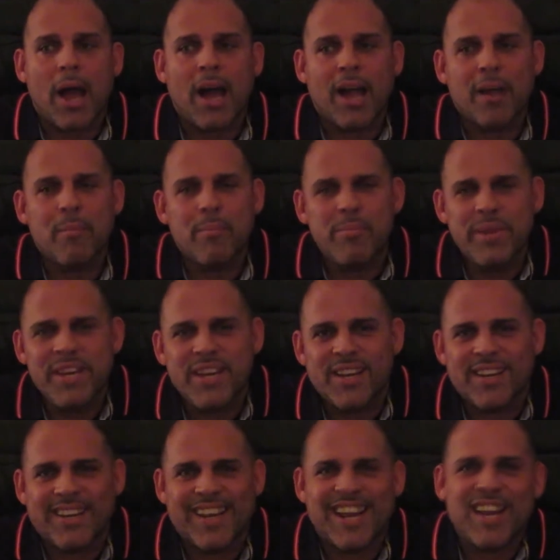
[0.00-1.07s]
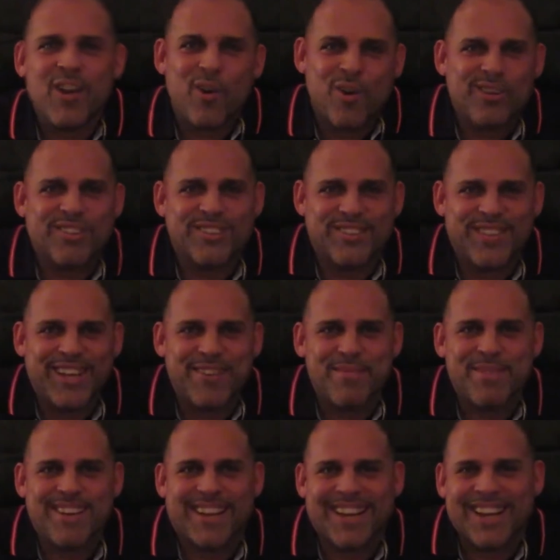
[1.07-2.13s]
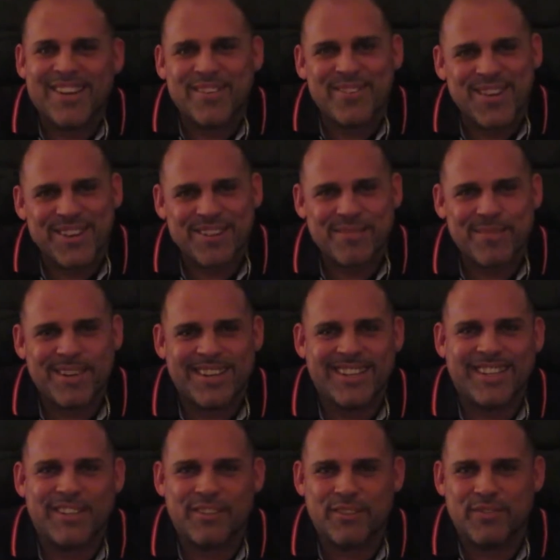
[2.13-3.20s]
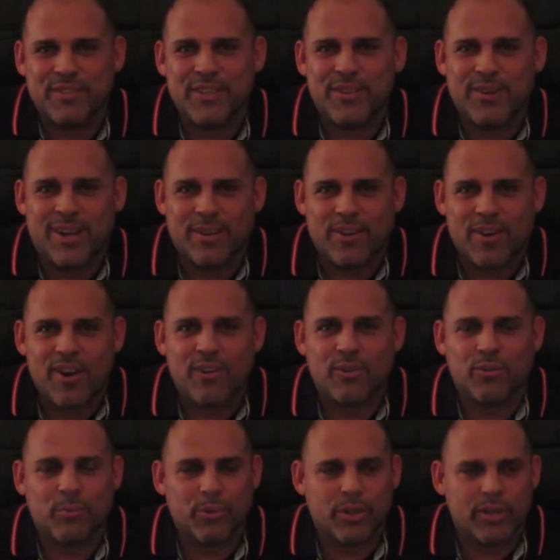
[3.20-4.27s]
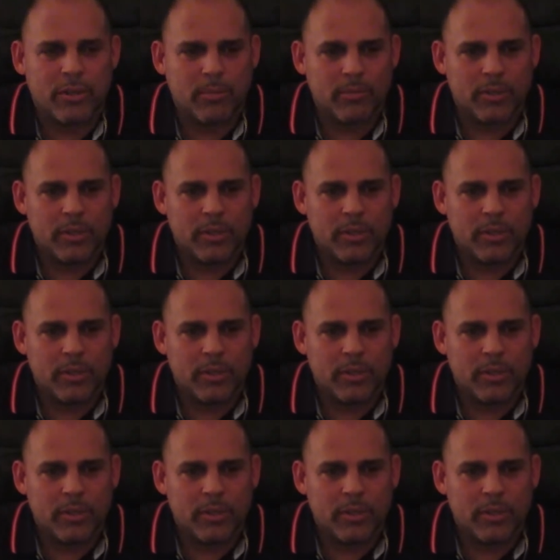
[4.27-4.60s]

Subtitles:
I beat and lost to Emmy. Like, I don't know how to explain it. There's a video out. Carlos put it up.